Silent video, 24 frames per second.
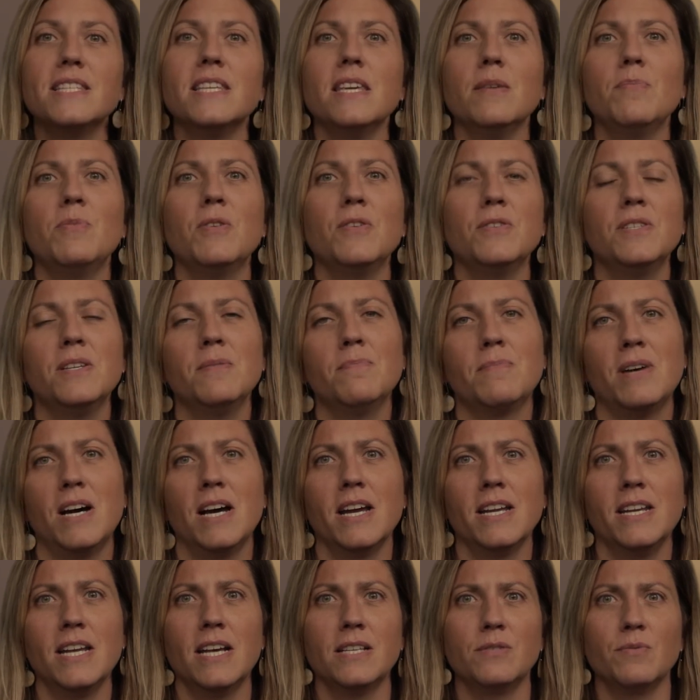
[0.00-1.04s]
keep those in
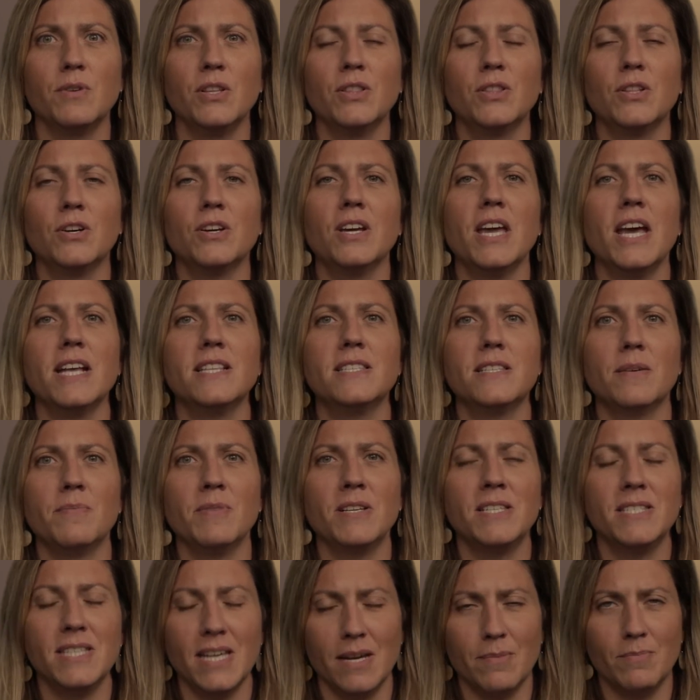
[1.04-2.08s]
mind as we look at some
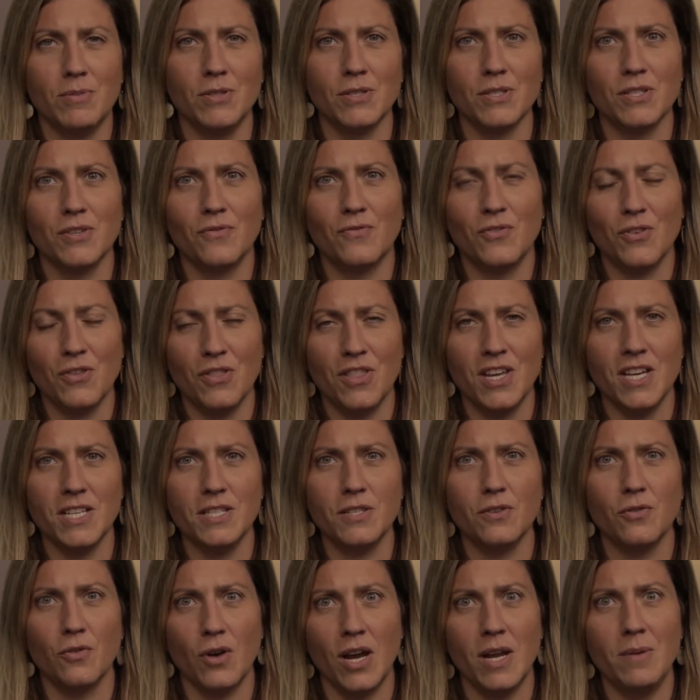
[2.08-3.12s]
examples for this
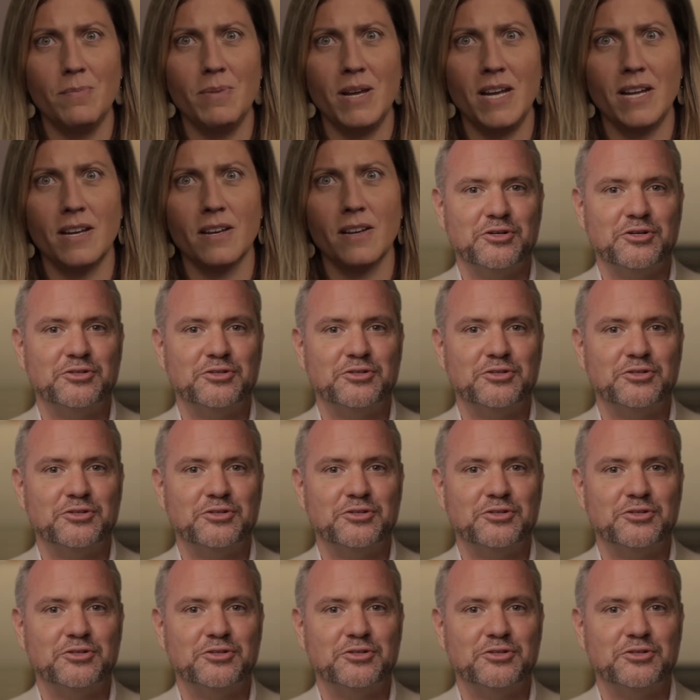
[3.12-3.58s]
grade band.